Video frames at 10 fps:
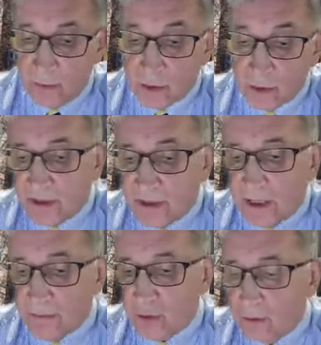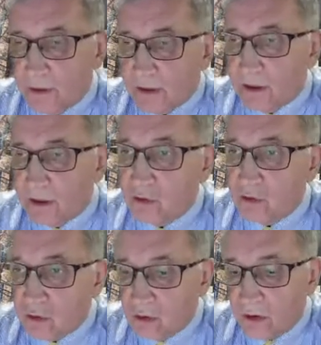which of them should be
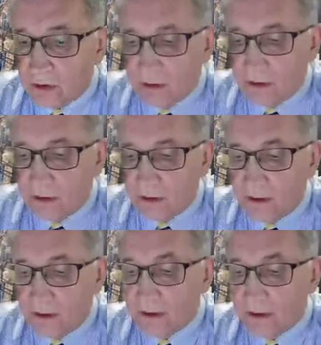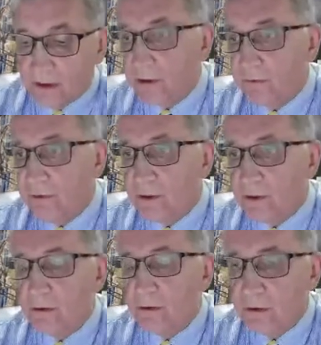controlled in a specific
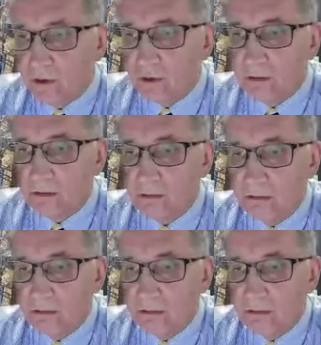situation.